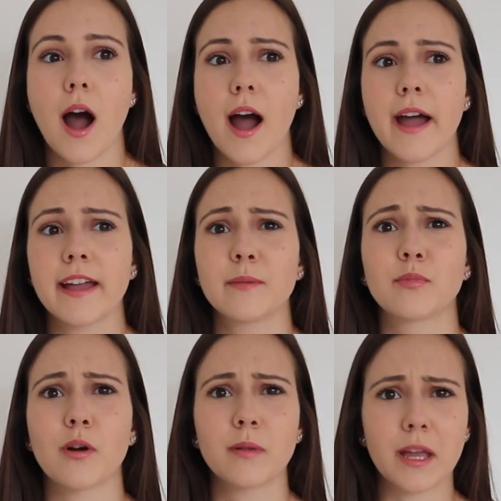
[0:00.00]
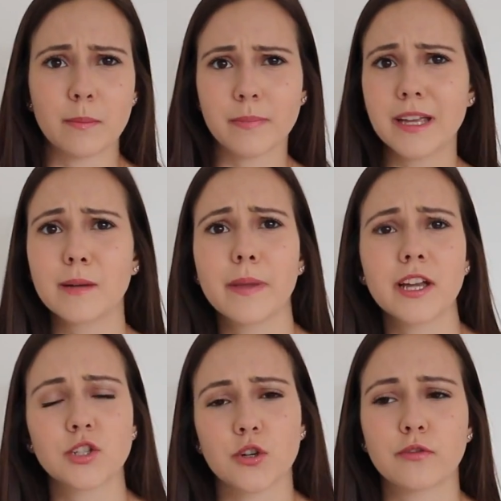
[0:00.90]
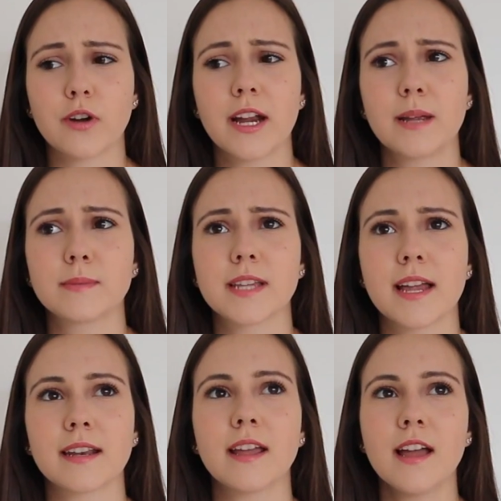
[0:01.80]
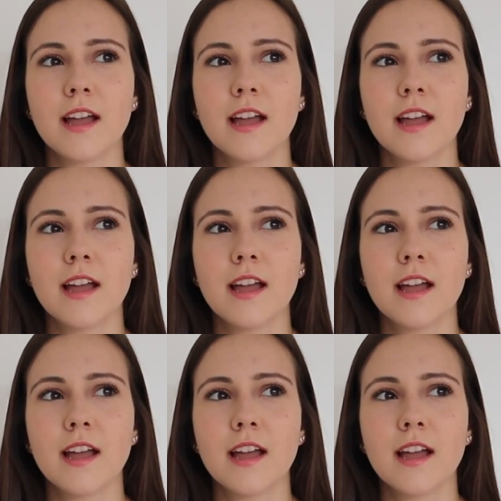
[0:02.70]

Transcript: I brought like big picture frames, and